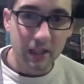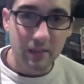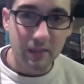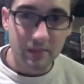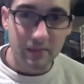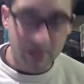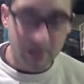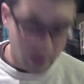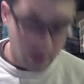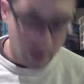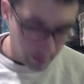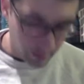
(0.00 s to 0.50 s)

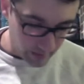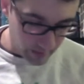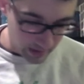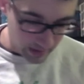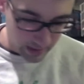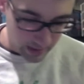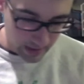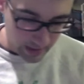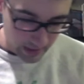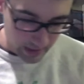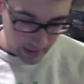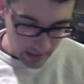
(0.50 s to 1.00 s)
game, sorry
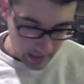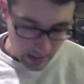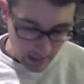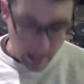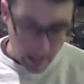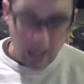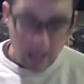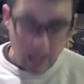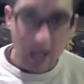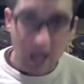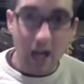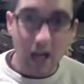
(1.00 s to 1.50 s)
about that.
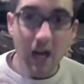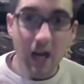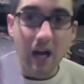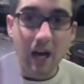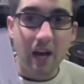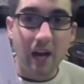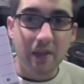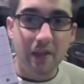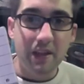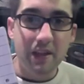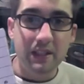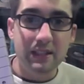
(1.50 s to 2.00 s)

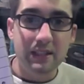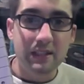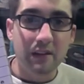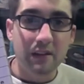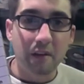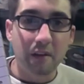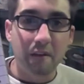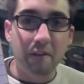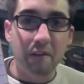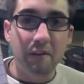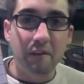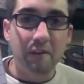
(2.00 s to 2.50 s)
This
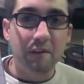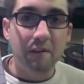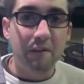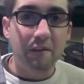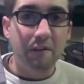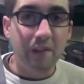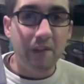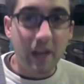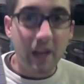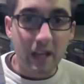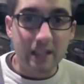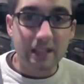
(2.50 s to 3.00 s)
is a
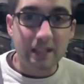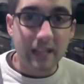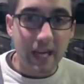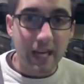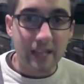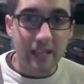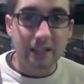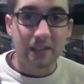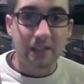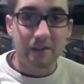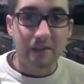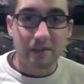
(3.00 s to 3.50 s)

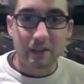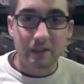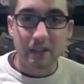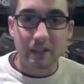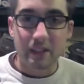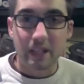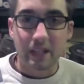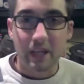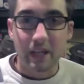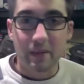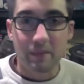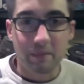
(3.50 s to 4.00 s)
fantastic
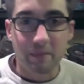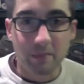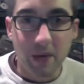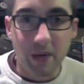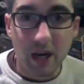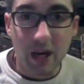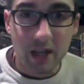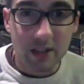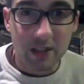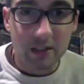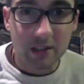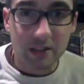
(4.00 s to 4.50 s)
freaking game.
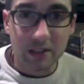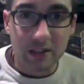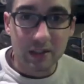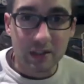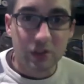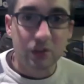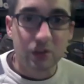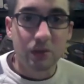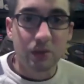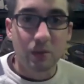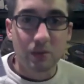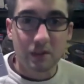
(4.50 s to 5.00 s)
Bonkers
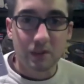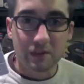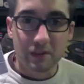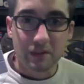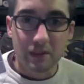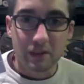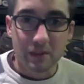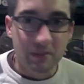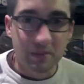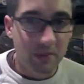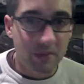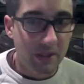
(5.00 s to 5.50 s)
is so much
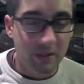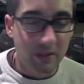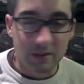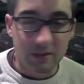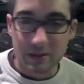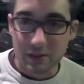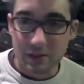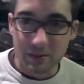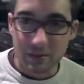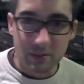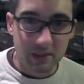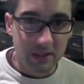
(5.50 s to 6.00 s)
fun to play on
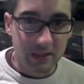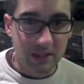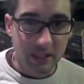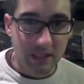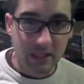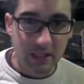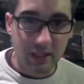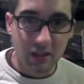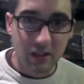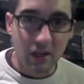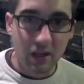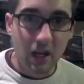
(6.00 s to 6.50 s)
the Super
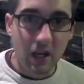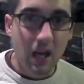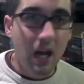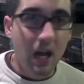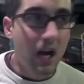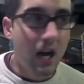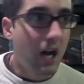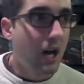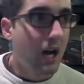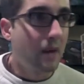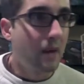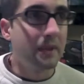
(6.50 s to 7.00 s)
Nintendo.
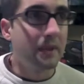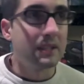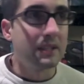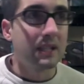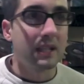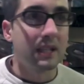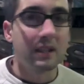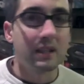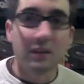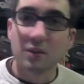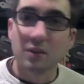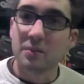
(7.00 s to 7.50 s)

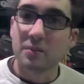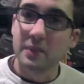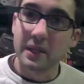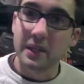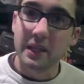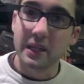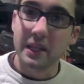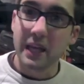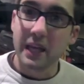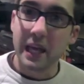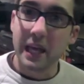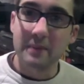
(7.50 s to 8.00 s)
It's like little
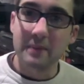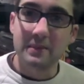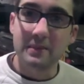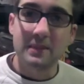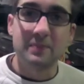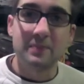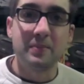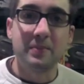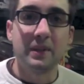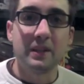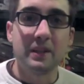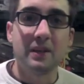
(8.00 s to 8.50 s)
mini
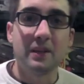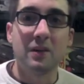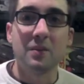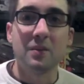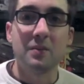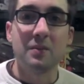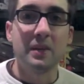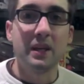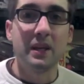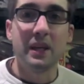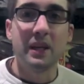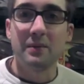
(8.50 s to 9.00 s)
games, but all
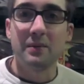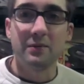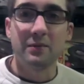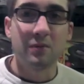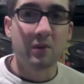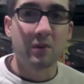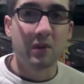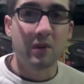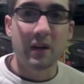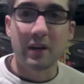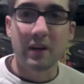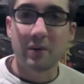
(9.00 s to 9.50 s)
the mini
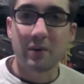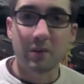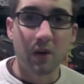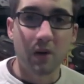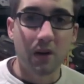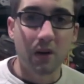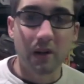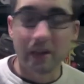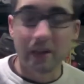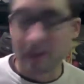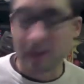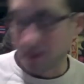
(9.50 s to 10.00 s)
games work out
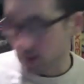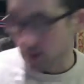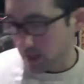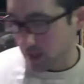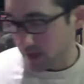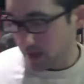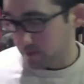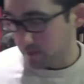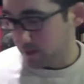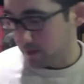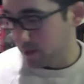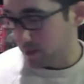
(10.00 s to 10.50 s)
well, and they're a lot of